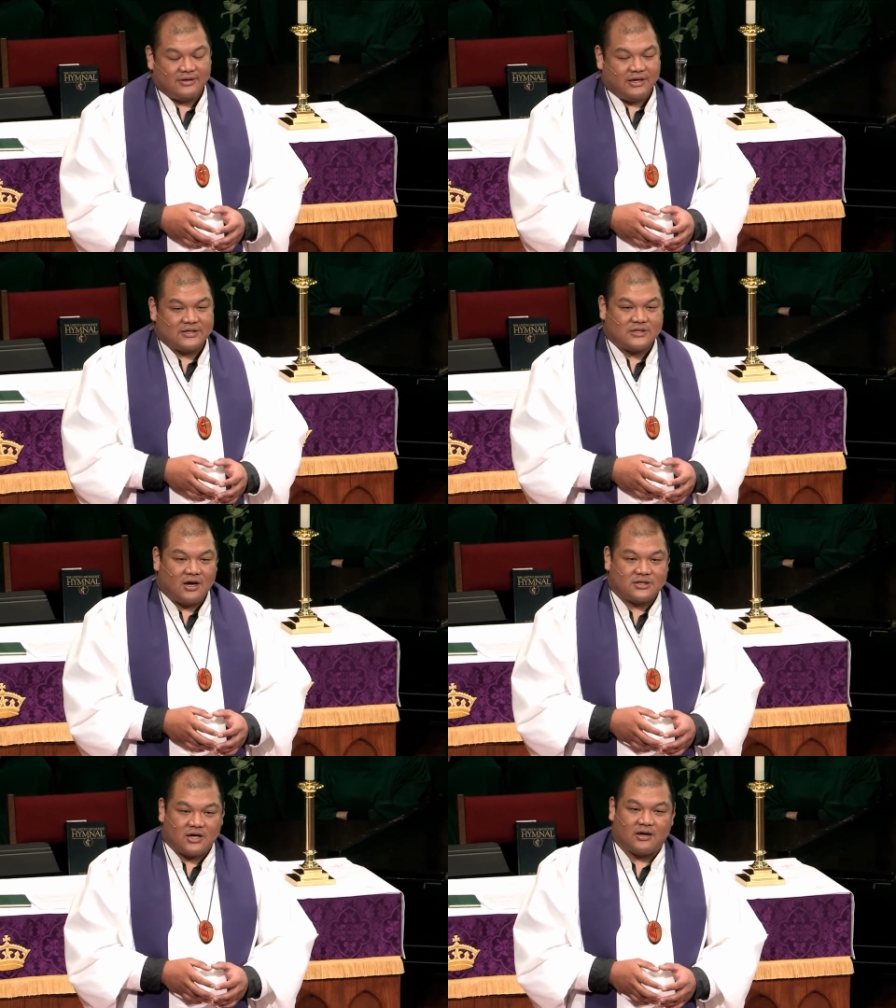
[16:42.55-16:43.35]
He's
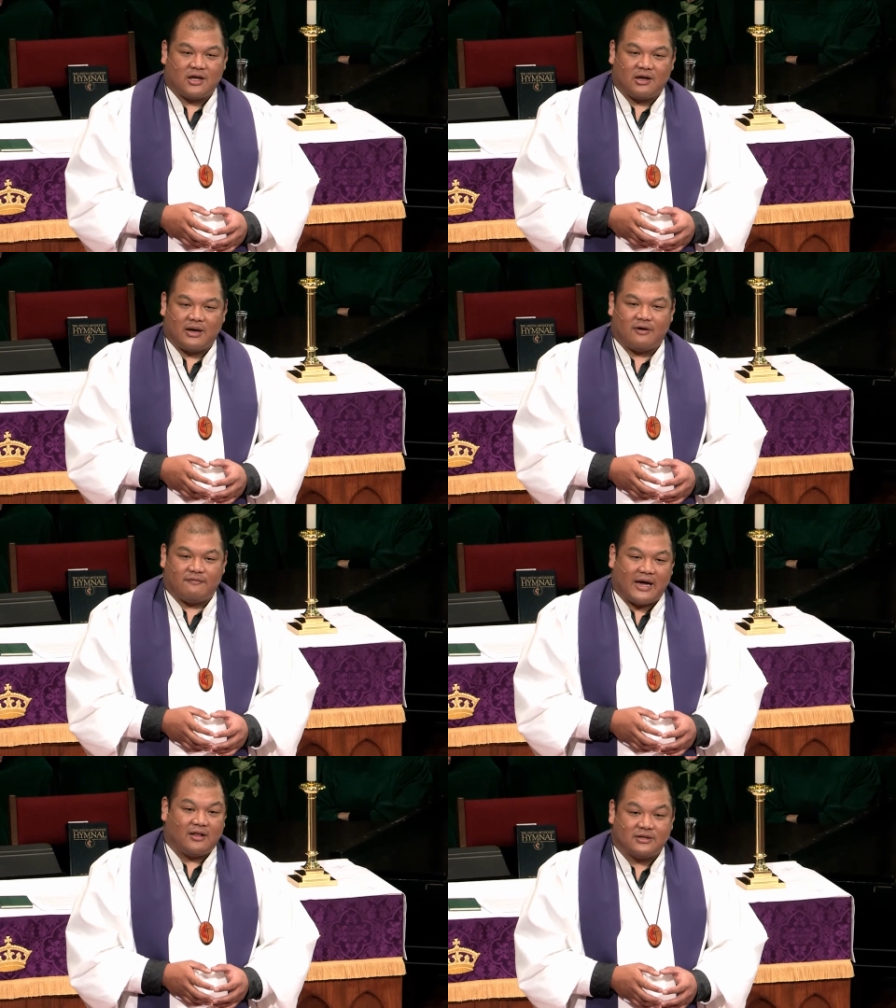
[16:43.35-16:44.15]
not talking about
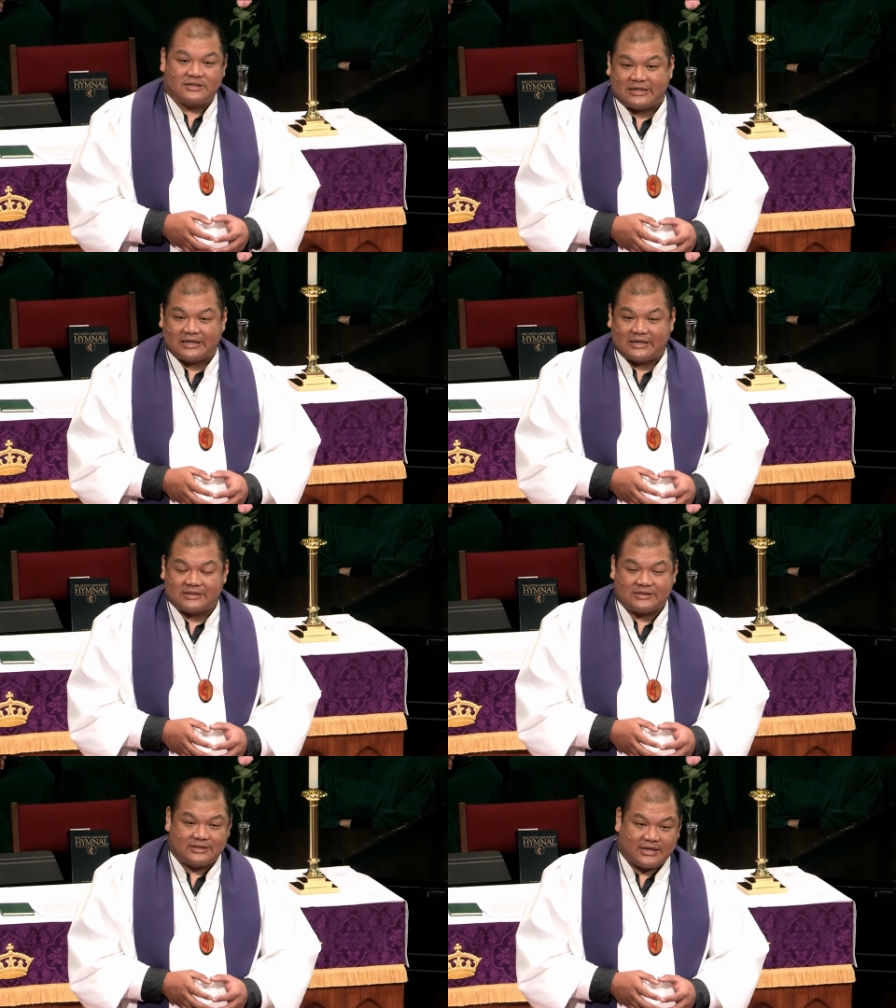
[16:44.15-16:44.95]

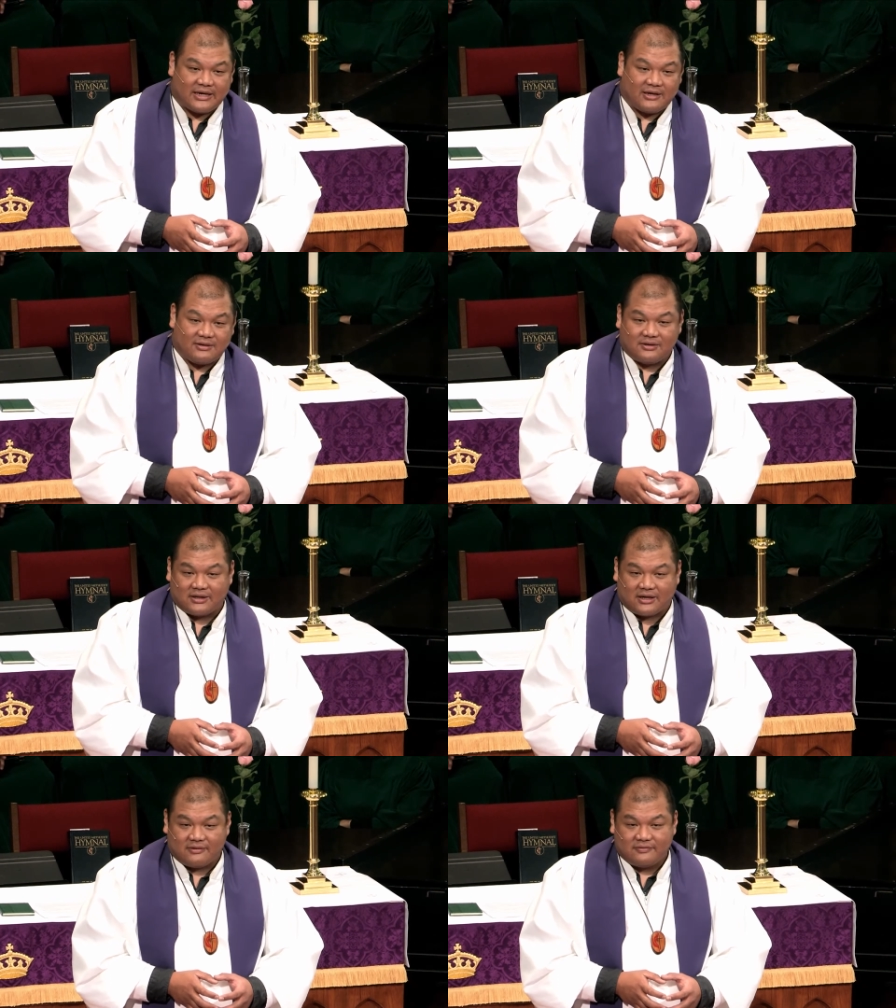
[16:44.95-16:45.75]
Valentine's Day
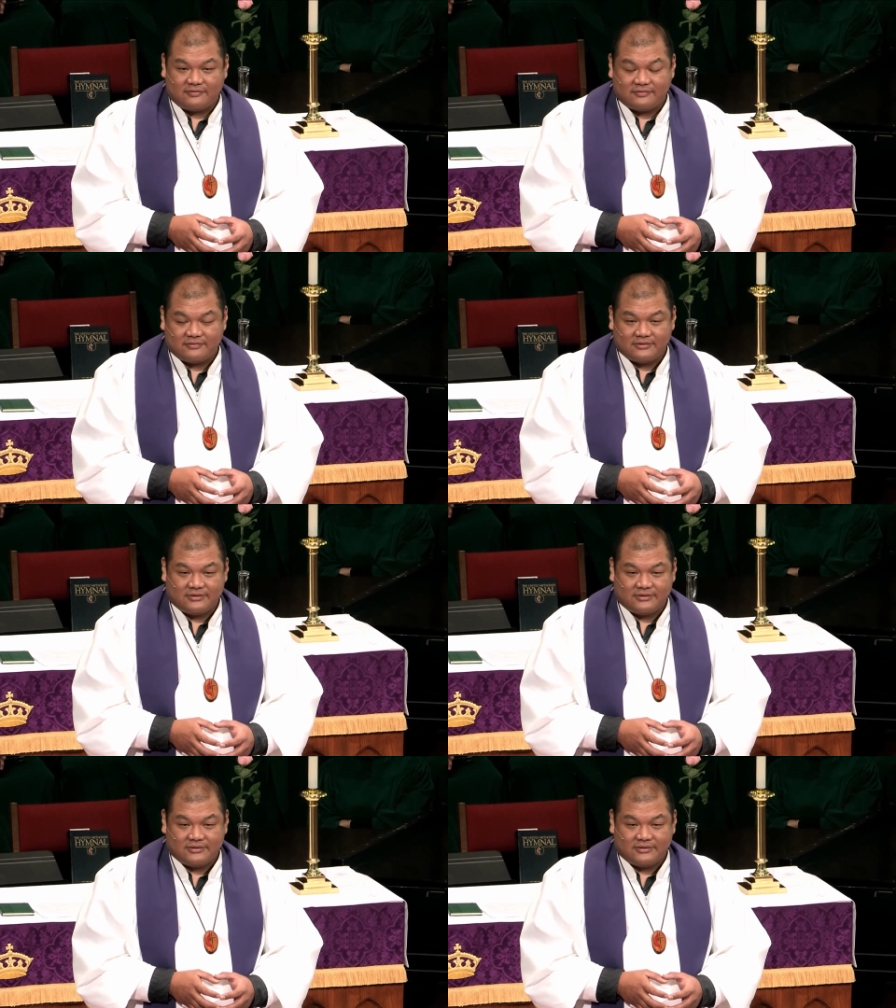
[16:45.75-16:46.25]
love.